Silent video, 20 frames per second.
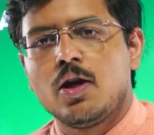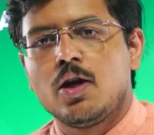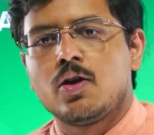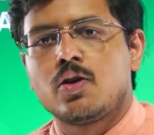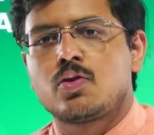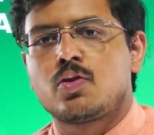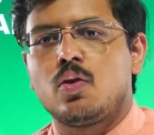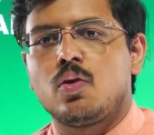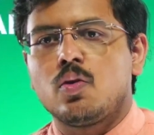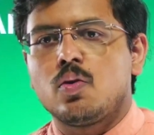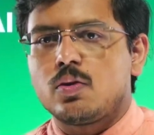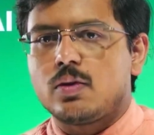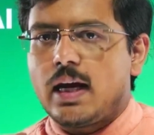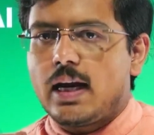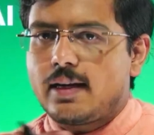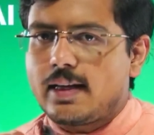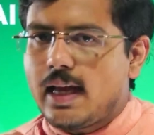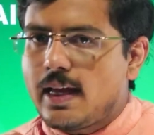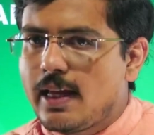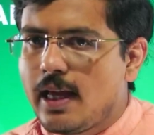So
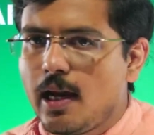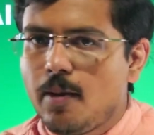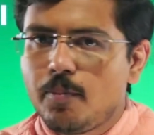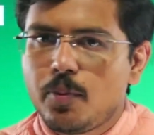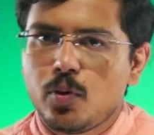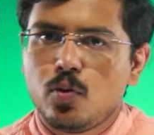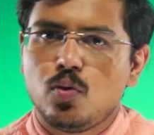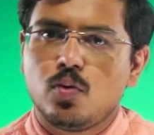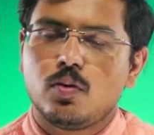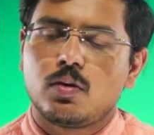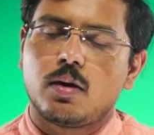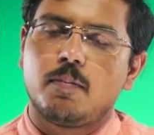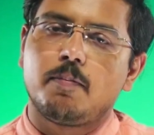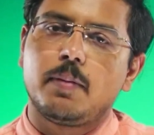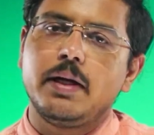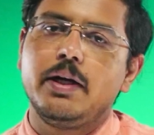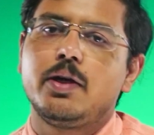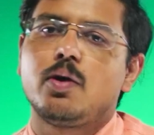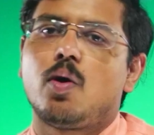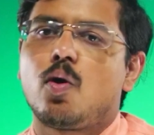that can help you
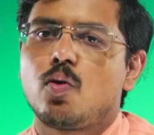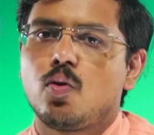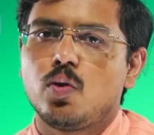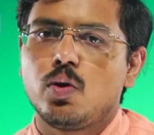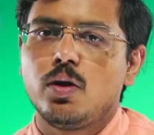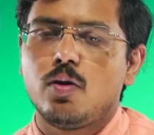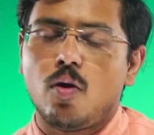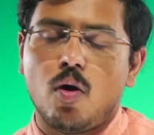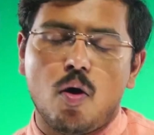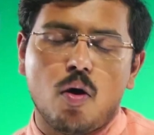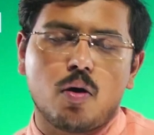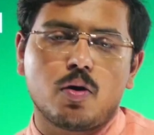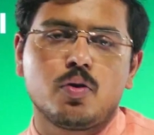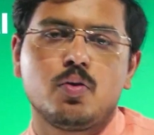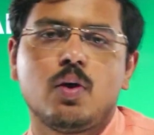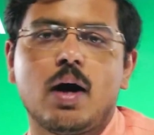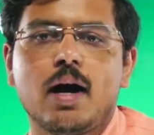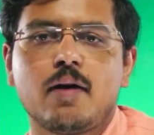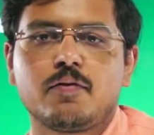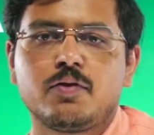complete your code, or you
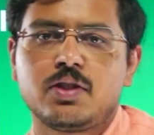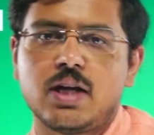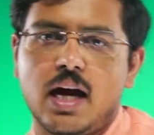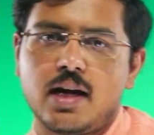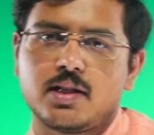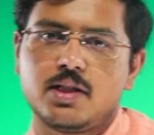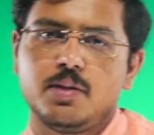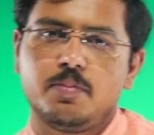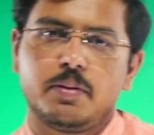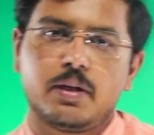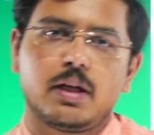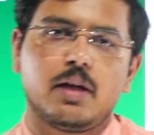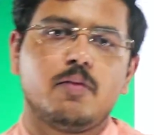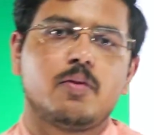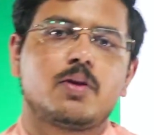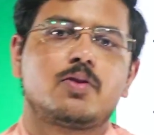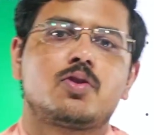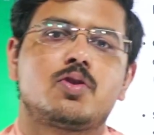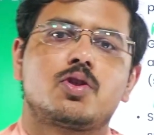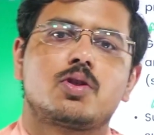have ChatGPT,
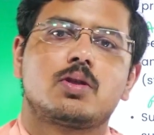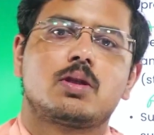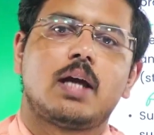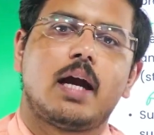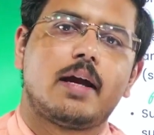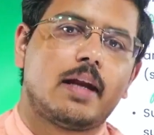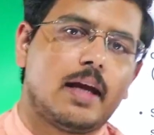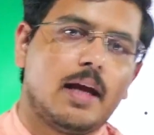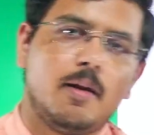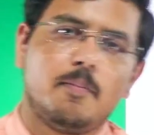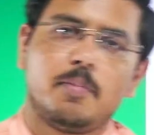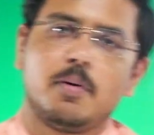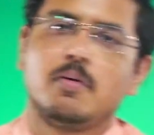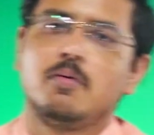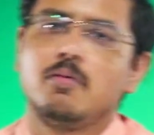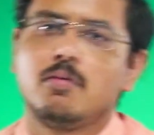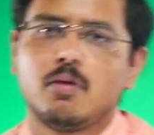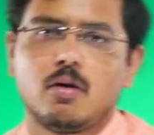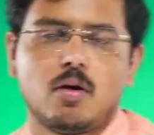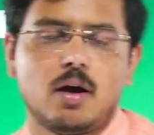which can help
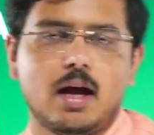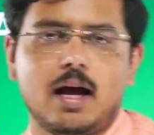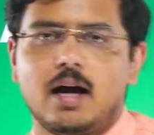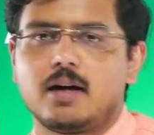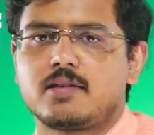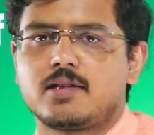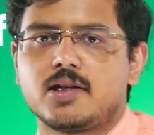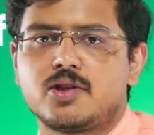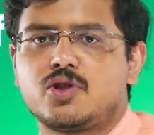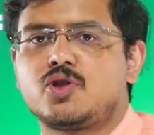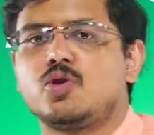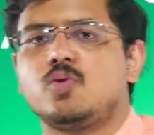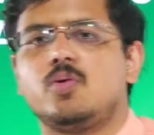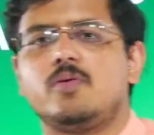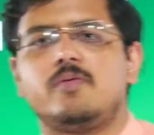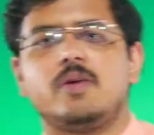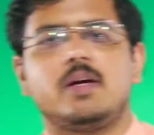you assist you in